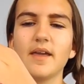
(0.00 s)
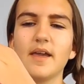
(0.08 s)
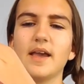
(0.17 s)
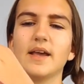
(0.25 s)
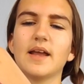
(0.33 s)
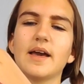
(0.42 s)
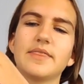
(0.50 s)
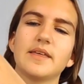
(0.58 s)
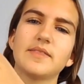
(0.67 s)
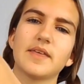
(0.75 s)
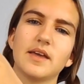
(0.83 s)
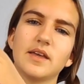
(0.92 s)
And I
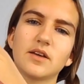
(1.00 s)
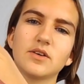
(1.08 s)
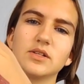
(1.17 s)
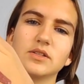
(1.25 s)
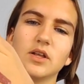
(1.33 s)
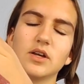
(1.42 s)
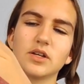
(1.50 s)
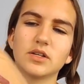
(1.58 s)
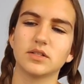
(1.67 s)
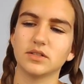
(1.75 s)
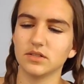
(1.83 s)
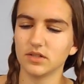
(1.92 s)
think that it could look
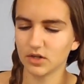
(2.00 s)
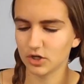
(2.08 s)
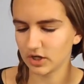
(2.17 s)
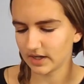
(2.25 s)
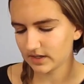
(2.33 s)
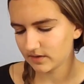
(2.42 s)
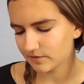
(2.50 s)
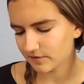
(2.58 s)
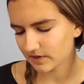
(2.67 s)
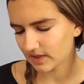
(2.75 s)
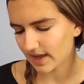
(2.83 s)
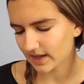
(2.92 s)
good
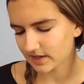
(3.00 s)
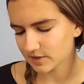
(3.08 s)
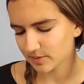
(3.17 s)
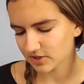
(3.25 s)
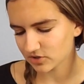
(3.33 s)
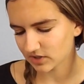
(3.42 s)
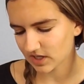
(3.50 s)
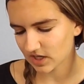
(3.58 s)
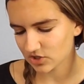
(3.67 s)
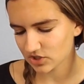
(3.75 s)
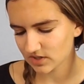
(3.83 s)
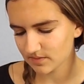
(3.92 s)
for like a special
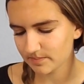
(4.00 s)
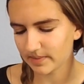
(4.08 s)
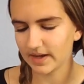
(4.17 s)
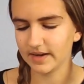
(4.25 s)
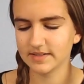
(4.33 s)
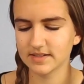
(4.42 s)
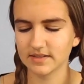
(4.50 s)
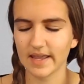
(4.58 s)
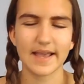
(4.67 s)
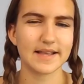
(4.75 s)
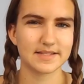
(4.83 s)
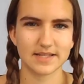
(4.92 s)
occasion, but
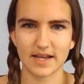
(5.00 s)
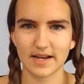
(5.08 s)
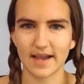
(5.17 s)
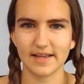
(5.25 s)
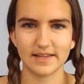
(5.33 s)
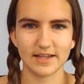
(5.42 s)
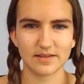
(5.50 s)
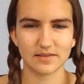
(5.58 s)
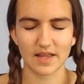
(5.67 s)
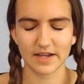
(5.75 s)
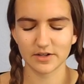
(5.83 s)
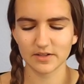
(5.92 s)
like I said, I like
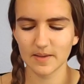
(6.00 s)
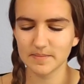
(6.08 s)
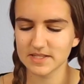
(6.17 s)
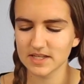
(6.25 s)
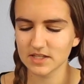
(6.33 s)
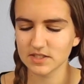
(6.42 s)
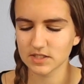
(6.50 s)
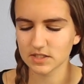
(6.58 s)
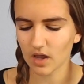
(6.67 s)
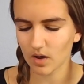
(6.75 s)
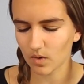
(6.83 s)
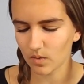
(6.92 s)
lighter lipsticks,
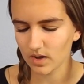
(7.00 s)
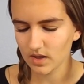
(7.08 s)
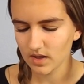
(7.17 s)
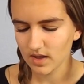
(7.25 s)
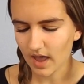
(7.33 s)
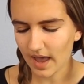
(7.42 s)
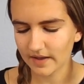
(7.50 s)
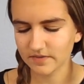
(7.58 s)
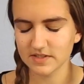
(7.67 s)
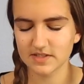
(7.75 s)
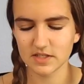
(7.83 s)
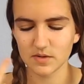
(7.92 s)
so I have
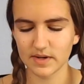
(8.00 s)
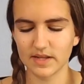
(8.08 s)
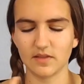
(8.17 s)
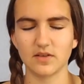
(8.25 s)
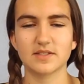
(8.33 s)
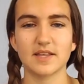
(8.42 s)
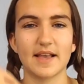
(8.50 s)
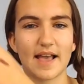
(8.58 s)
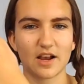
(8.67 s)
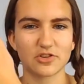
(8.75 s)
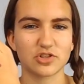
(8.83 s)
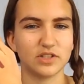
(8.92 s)
to see what it looks like
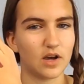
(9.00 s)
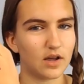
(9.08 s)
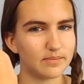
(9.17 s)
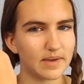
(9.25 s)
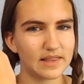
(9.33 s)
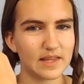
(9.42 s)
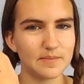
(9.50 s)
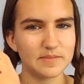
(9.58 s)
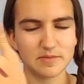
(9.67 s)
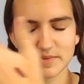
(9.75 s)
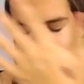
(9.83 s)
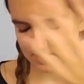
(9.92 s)
actually on my
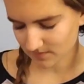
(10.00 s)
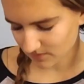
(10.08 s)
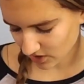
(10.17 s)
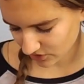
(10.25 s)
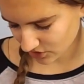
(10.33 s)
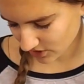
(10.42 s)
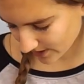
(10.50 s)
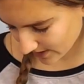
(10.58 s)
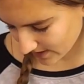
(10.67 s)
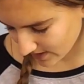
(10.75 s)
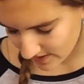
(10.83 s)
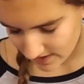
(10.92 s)
lips because I'm not
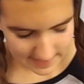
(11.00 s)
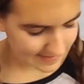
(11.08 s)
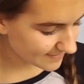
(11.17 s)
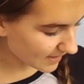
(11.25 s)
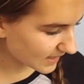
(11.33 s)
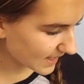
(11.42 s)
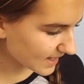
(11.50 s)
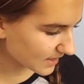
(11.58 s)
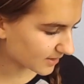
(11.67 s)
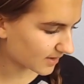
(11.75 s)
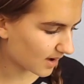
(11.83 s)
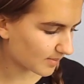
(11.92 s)
sure if I'll like it
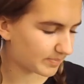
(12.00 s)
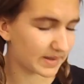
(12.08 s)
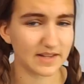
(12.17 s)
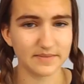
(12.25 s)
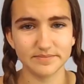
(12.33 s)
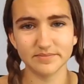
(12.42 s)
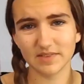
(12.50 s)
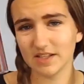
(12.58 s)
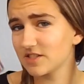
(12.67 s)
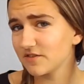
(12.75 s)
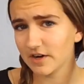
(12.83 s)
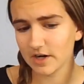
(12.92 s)
or not, but
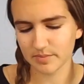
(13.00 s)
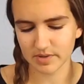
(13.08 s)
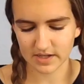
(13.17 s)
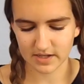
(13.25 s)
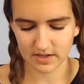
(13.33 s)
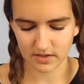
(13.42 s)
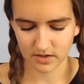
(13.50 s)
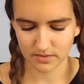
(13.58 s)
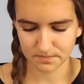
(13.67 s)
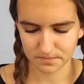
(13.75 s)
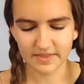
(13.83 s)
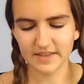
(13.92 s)
it's a very pretty color.
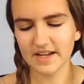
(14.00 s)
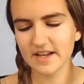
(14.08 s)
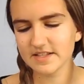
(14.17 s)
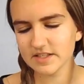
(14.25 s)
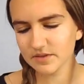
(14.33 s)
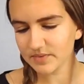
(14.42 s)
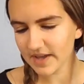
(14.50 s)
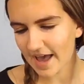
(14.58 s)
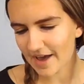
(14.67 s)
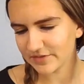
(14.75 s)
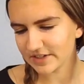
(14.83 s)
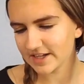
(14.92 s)
The next thing we
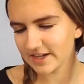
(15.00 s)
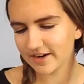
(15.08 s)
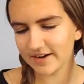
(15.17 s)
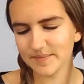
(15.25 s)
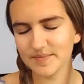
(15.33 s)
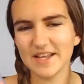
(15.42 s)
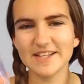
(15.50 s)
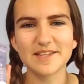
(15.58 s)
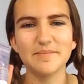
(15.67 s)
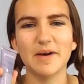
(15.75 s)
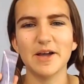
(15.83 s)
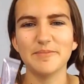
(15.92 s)
have in here is
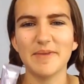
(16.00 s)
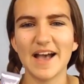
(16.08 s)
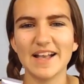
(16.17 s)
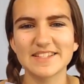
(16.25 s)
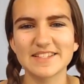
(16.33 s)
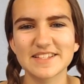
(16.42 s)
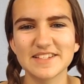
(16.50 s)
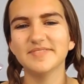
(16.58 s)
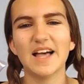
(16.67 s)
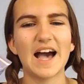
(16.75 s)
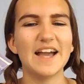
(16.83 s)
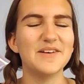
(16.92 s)
a mud mask.
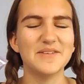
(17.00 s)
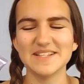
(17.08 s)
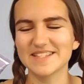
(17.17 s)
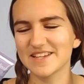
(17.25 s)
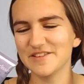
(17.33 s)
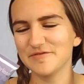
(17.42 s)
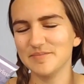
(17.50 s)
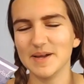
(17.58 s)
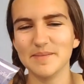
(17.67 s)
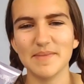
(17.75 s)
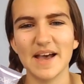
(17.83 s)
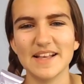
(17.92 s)
I always give
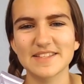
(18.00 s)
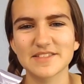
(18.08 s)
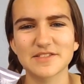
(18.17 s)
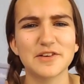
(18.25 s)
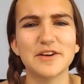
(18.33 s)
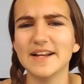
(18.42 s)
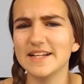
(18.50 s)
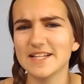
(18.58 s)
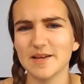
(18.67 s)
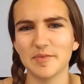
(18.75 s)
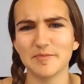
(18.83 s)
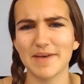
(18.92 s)
mud masks or any
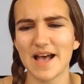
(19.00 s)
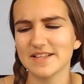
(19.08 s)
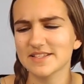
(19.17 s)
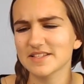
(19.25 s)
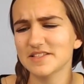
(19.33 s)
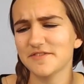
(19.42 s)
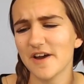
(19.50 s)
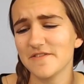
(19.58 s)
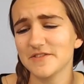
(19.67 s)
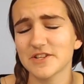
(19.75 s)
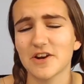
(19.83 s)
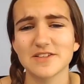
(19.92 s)
type of masks
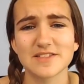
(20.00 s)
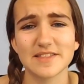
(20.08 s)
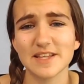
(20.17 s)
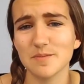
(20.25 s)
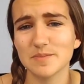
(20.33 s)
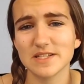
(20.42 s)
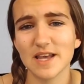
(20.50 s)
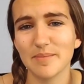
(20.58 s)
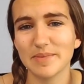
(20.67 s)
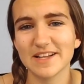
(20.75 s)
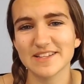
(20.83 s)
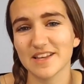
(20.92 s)
5 stars on the Ipsy
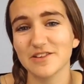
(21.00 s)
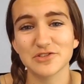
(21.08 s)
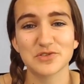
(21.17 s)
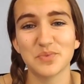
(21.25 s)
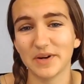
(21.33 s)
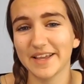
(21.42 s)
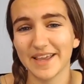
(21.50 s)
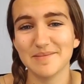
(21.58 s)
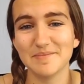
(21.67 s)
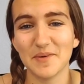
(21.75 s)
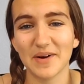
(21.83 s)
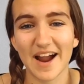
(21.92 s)
app because I just want to
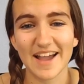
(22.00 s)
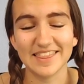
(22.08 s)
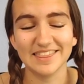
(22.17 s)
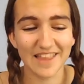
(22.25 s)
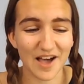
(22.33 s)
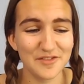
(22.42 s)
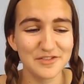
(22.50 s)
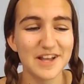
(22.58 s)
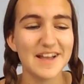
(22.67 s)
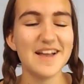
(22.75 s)
get more. I love